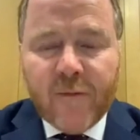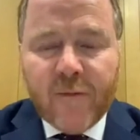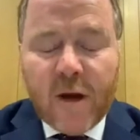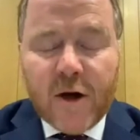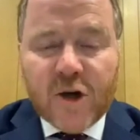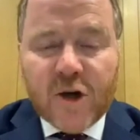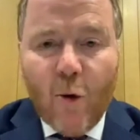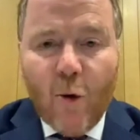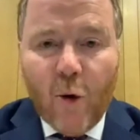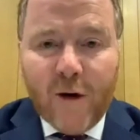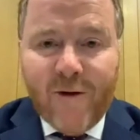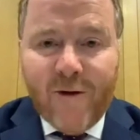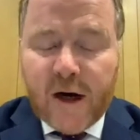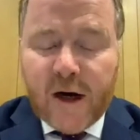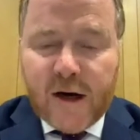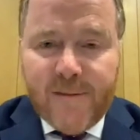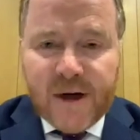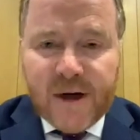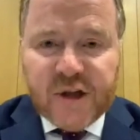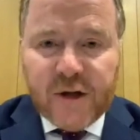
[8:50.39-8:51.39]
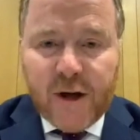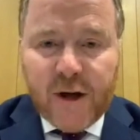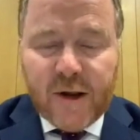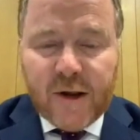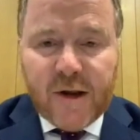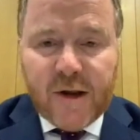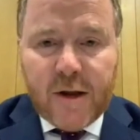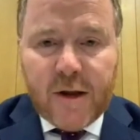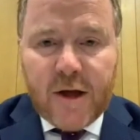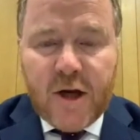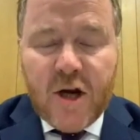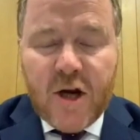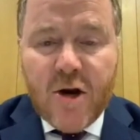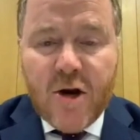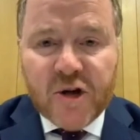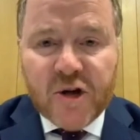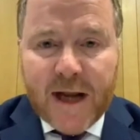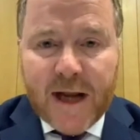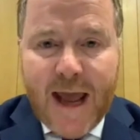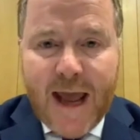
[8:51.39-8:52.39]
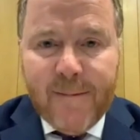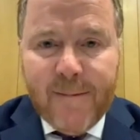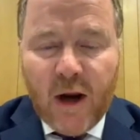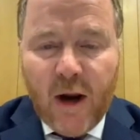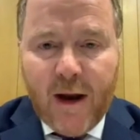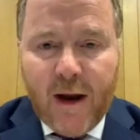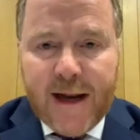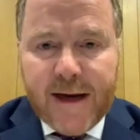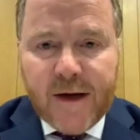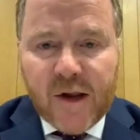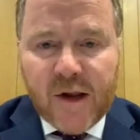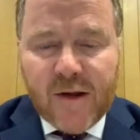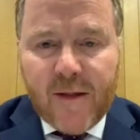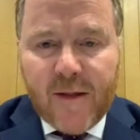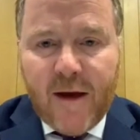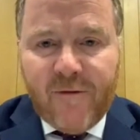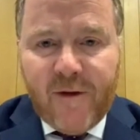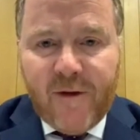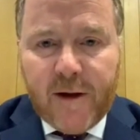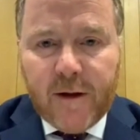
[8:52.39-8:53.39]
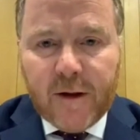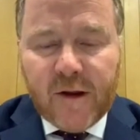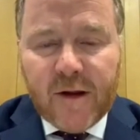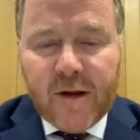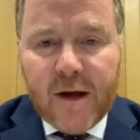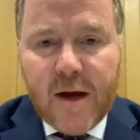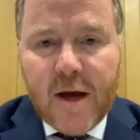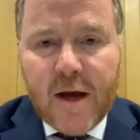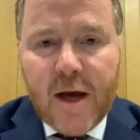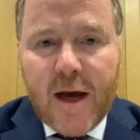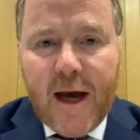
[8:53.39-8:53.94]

to all of our commissioners, hugely eminent leaders in their fields,